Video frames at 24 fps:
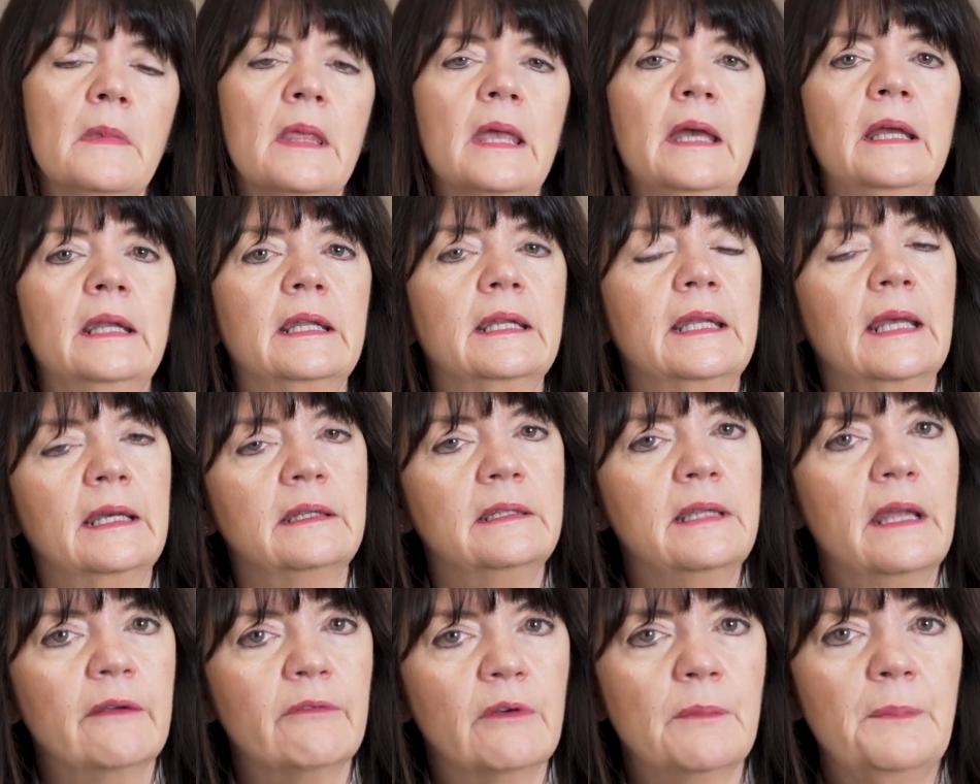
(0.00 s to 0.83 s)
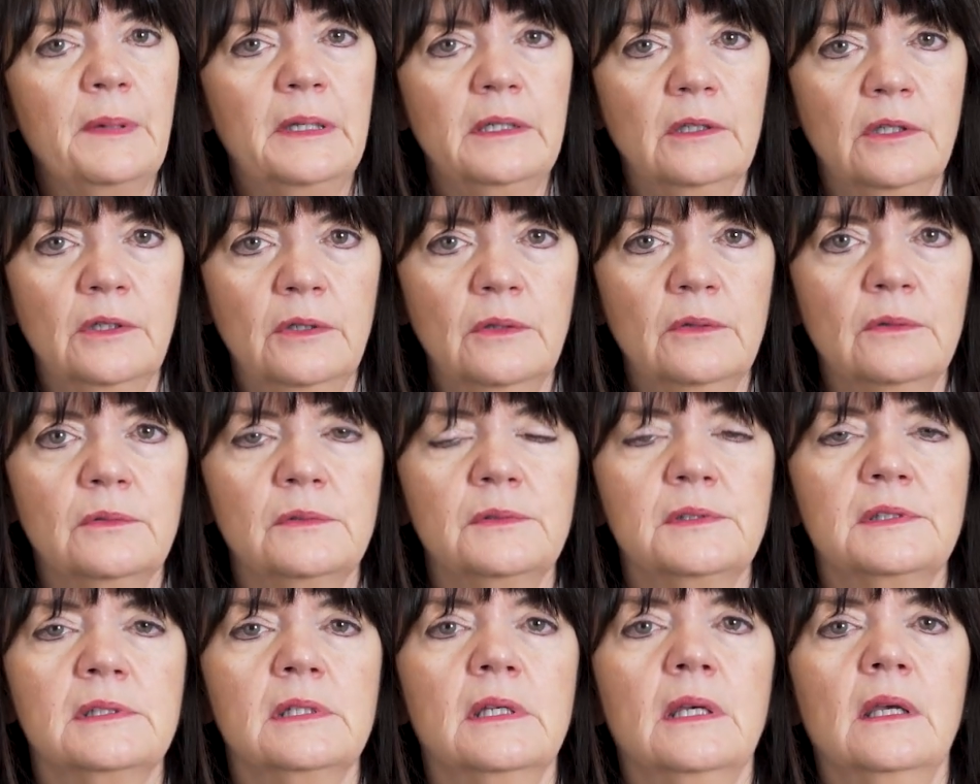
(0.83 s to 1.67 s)
and it had never been
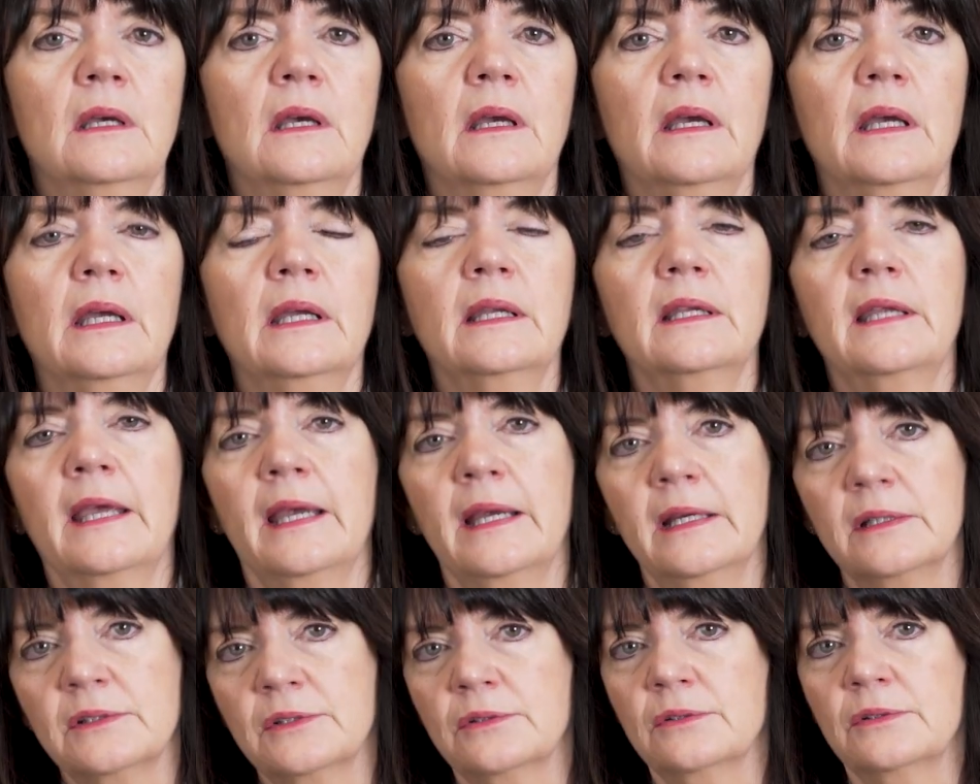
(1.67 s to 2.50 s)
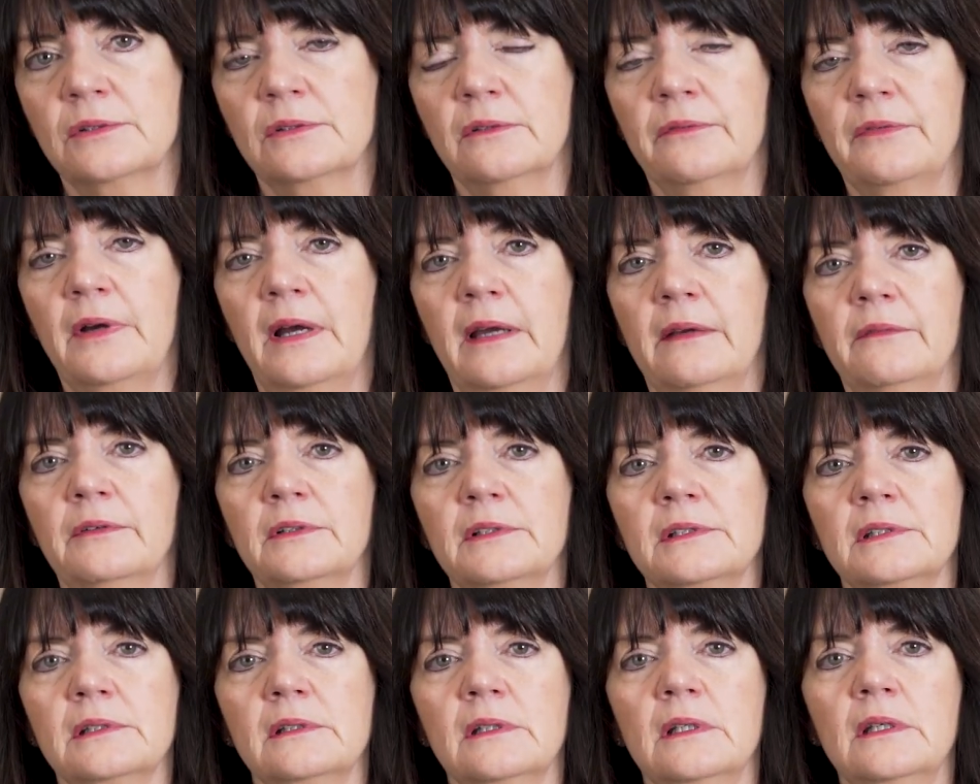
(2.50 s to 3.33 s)
used in cancer
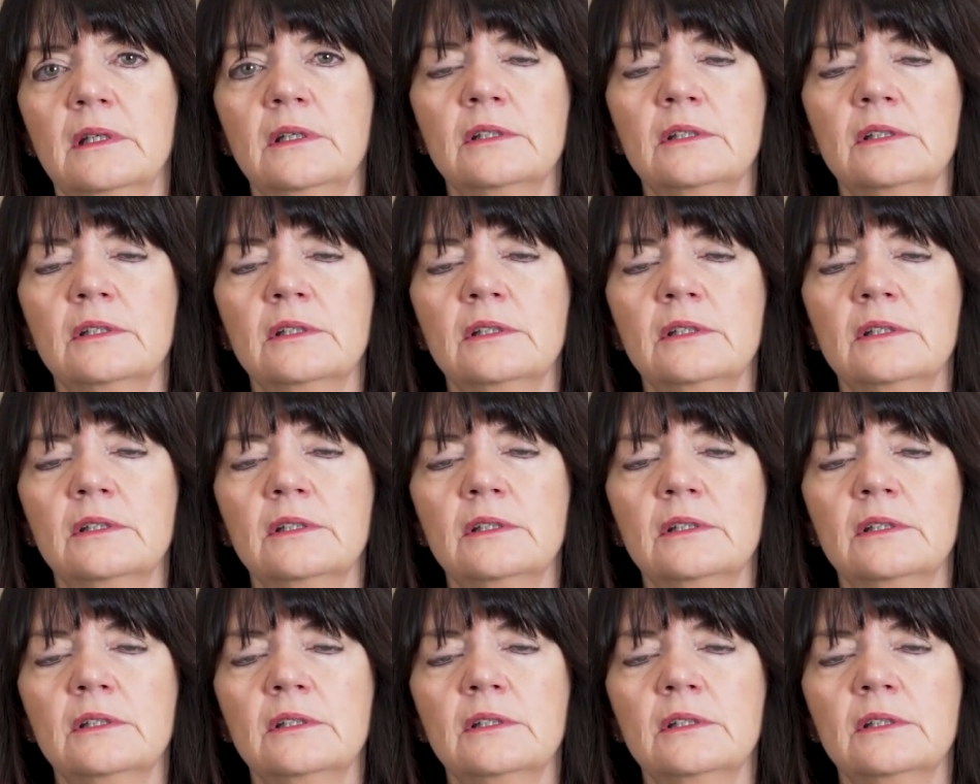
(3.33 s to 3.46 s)
survivors.